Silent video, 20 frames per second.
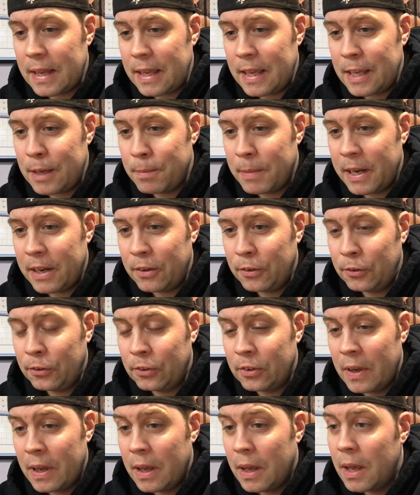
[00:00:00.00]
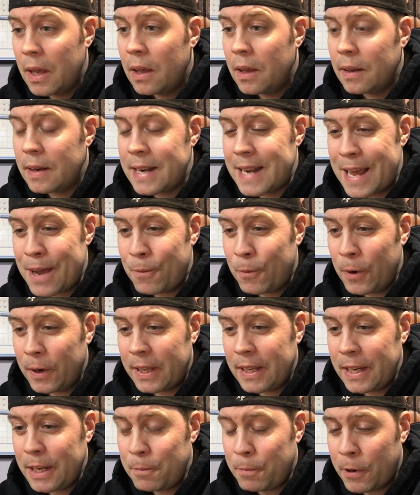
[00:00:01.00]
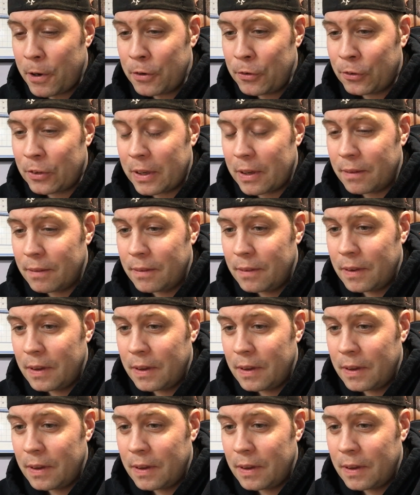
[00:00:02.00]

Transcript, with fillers: emails, networking in person.